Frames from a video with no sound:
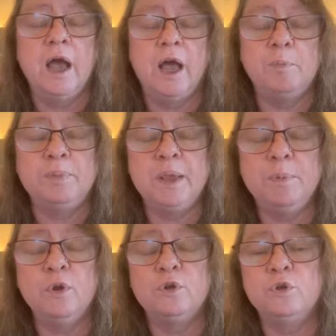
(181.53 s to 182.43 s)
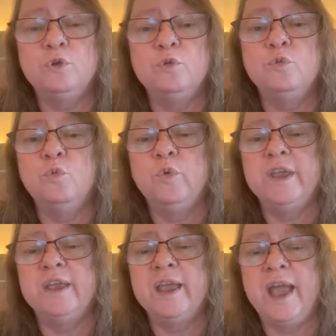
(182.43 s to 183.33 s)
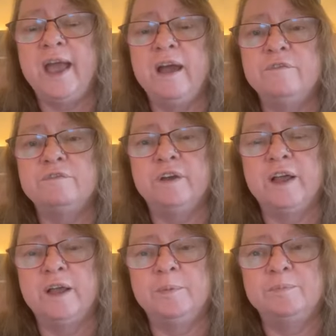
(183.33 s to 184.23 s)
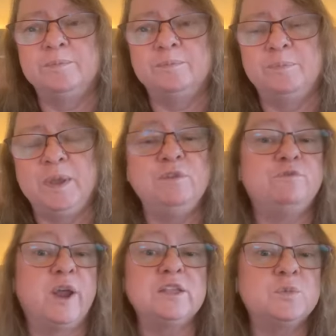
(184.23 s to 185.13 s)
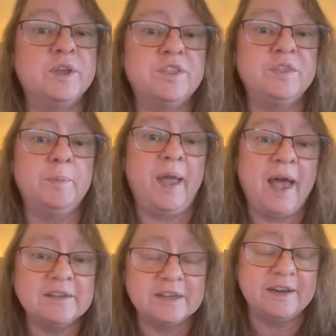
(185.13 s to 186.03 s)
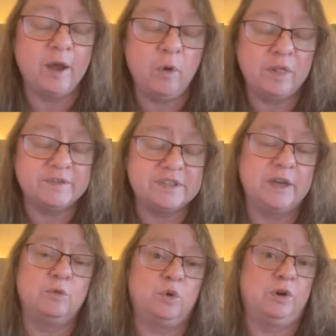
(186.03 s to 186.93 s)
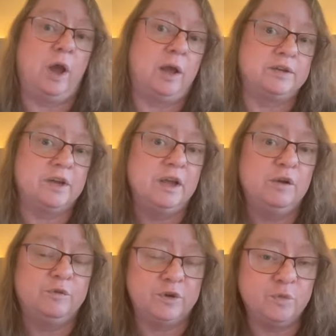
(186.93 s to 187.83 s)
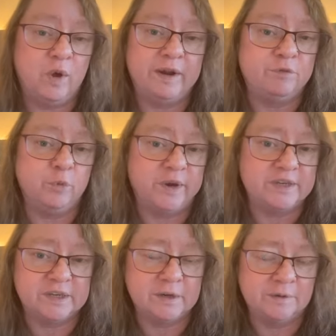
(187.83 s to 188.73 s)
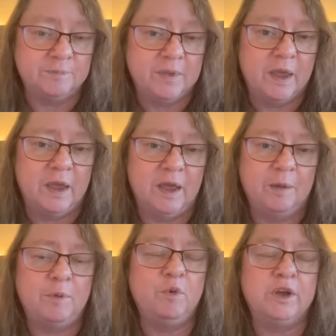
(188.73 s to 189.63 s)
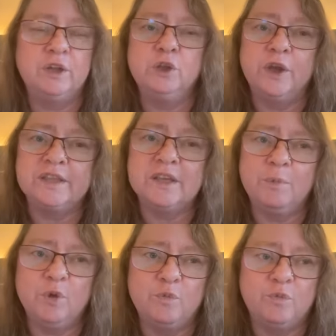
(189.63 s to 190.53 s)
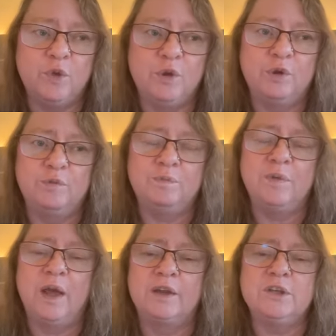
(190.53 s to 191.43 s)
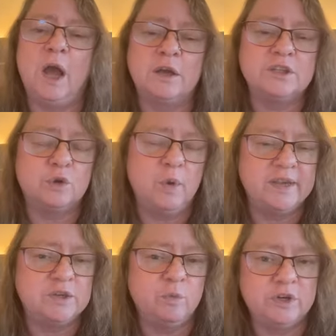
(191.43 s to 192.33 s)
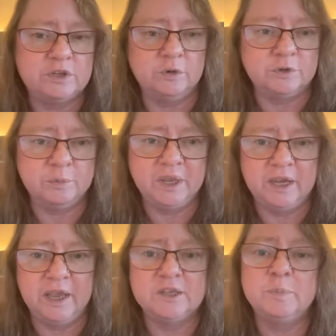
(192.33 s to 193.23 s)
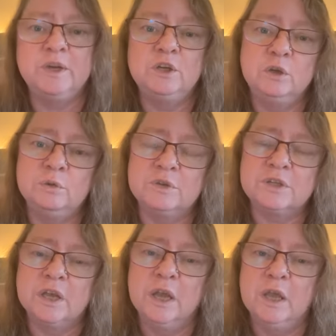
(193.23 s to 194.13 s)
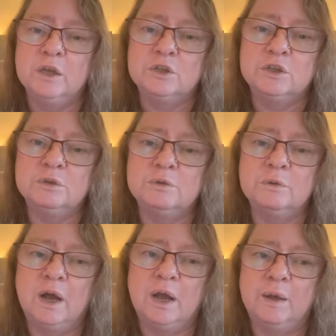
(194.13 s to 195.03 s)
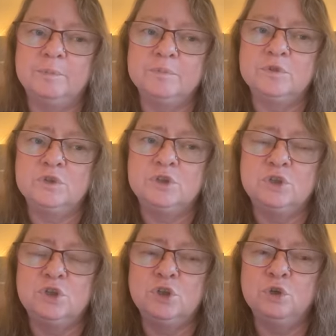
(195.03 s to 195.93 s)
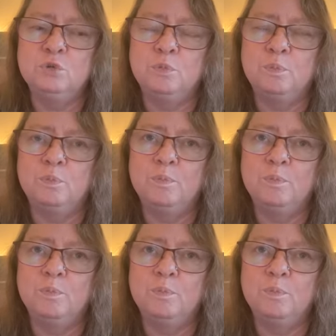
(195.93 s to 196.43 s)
uh, people who we have um, been friends with in the past, and now all of a sudden we're not for whatever reason. Um, and we're going to look at some of the, the uh, toxic ways in which social media has been used to um, to